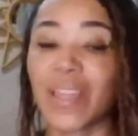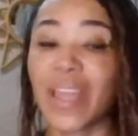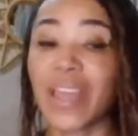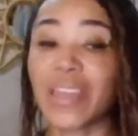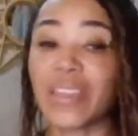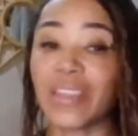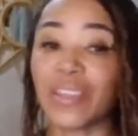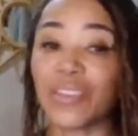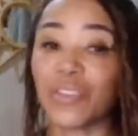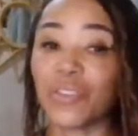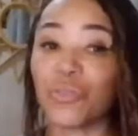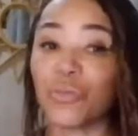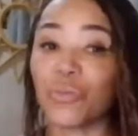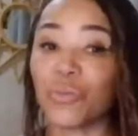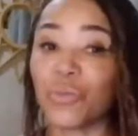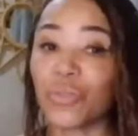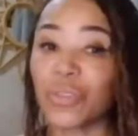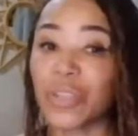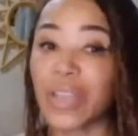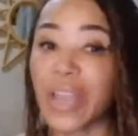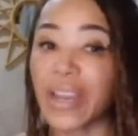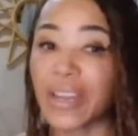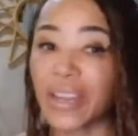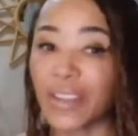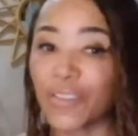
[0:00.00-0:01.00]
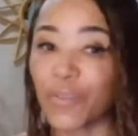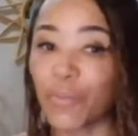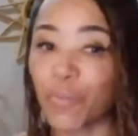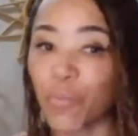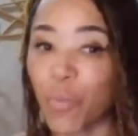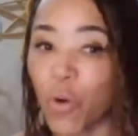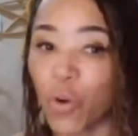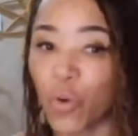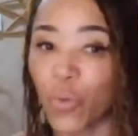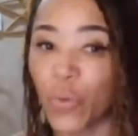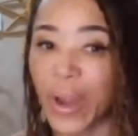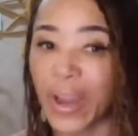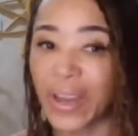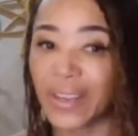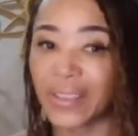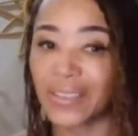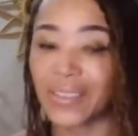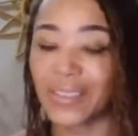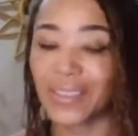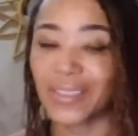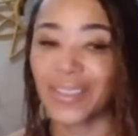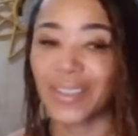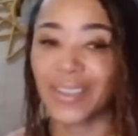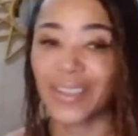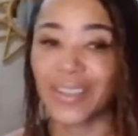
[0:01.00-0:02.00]
And then you gain even more
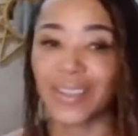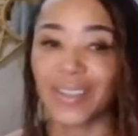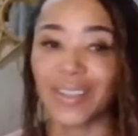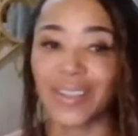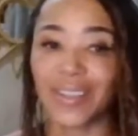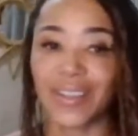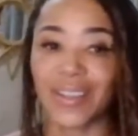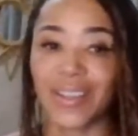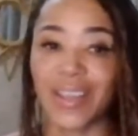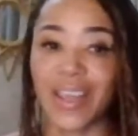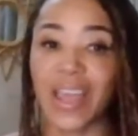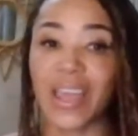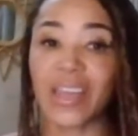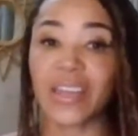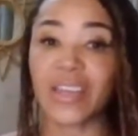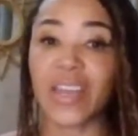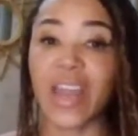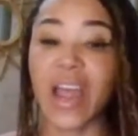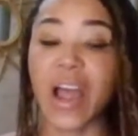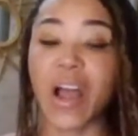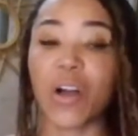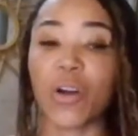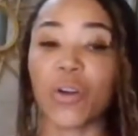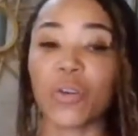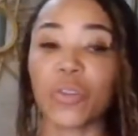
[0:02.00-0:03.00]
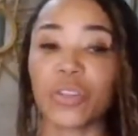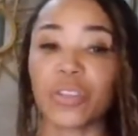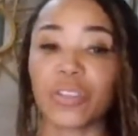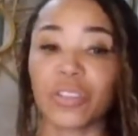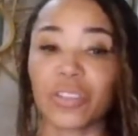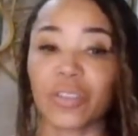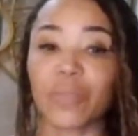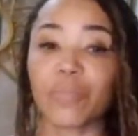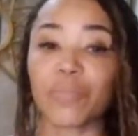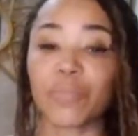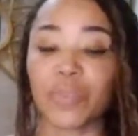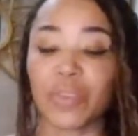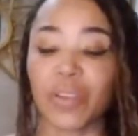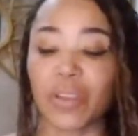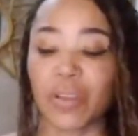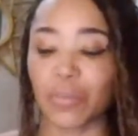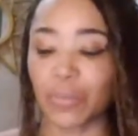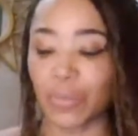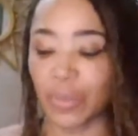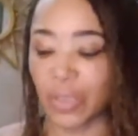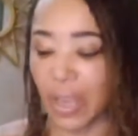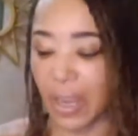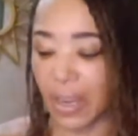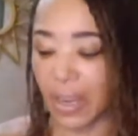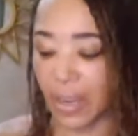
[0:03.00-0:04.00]
weight. And now the
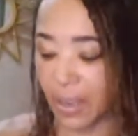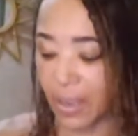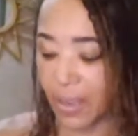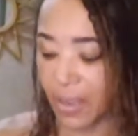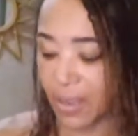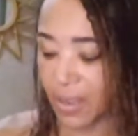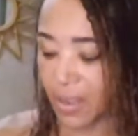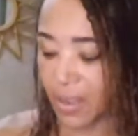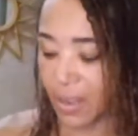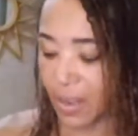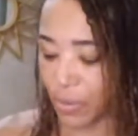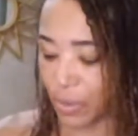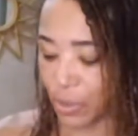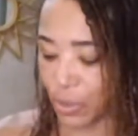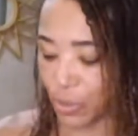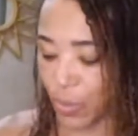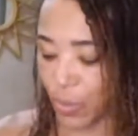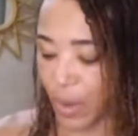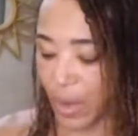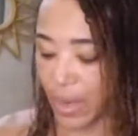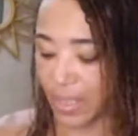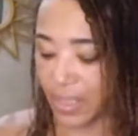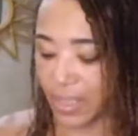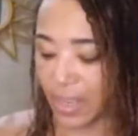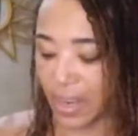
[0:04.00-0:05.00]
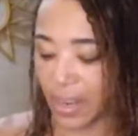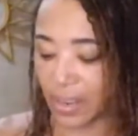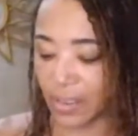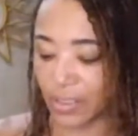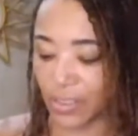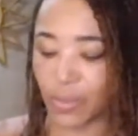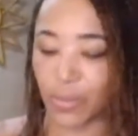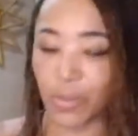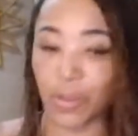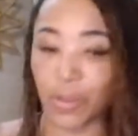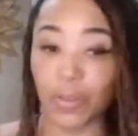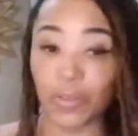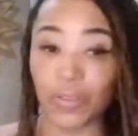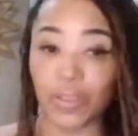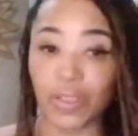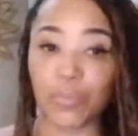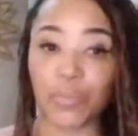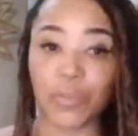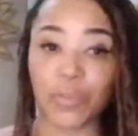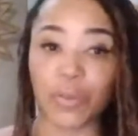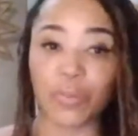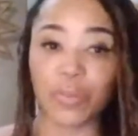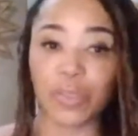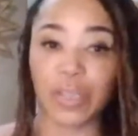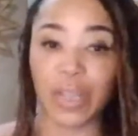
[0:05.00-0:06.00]
symptoms, like, I was writing down some of the
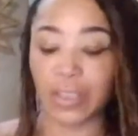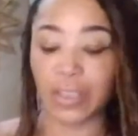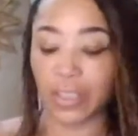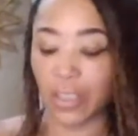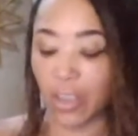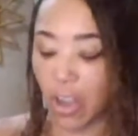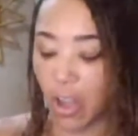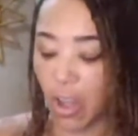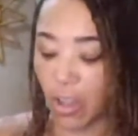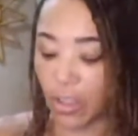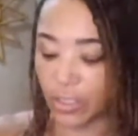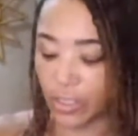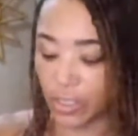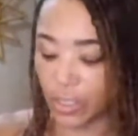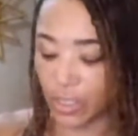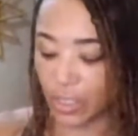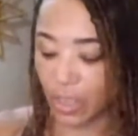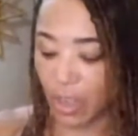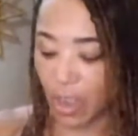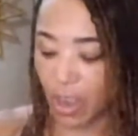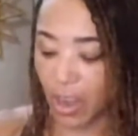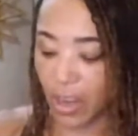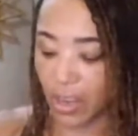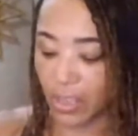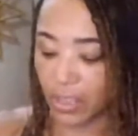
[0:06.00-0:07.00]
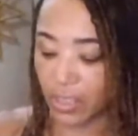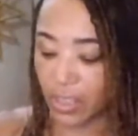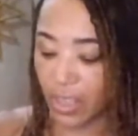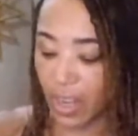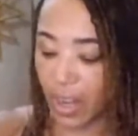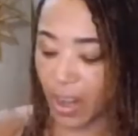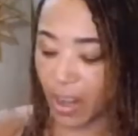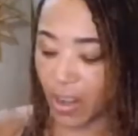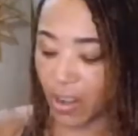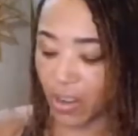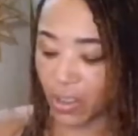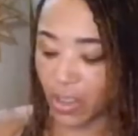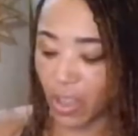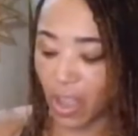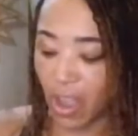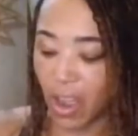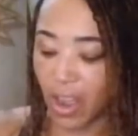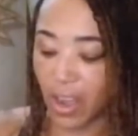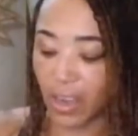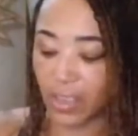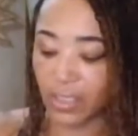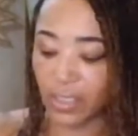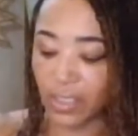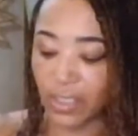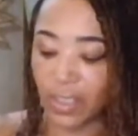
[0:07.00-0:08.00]
symptoms, like the collagen loss, the hair
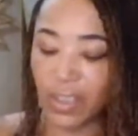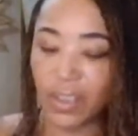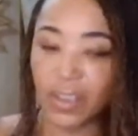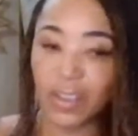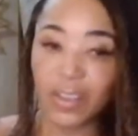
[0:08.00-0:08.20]
loss,